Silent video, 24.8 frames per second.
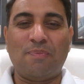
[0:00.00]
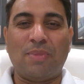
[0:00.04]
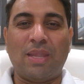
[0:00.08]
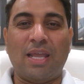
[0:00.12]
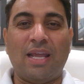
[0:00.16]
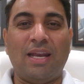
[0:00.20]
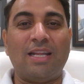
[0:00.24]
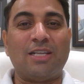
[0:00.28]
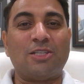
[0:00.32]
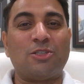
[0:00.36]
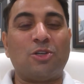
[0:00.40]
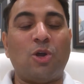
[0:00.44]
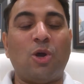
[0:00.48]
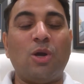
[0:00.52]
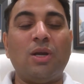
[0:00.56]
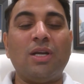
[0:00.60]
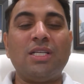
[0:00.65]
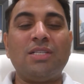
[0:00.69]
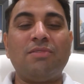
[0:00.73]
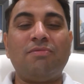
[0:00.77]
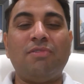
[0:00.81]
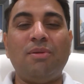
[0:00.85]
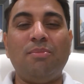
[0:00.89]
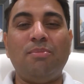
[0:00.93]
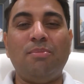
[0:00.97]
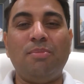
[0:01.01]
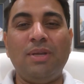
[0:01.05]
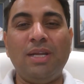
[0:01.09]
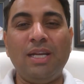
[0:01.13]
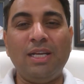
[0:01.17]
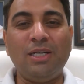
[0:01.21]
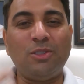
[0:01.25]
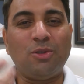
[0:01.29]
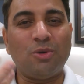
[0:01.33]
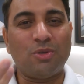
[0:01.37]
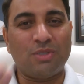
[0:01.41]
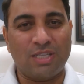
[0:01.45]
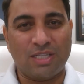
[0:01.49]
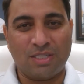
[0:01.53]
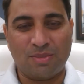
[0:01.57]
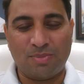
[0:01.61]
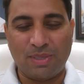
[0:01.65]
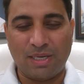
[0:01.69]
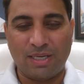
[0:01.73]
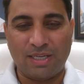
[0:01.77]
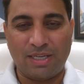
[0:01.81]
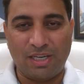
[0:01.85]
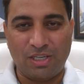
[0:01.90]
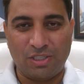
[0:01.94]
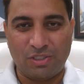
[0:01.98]
And as long as we meet those
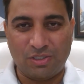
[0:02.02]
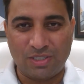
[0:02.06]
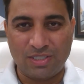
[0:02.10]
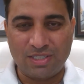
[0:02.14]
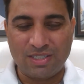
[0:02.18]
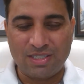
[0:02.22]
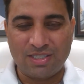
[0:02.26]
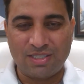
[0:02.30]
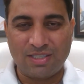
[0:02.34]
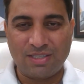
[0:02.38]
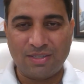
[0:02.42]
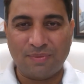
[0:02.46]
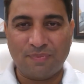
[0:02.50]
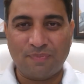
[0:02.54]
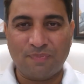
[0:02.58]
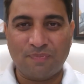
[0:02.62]
expectations,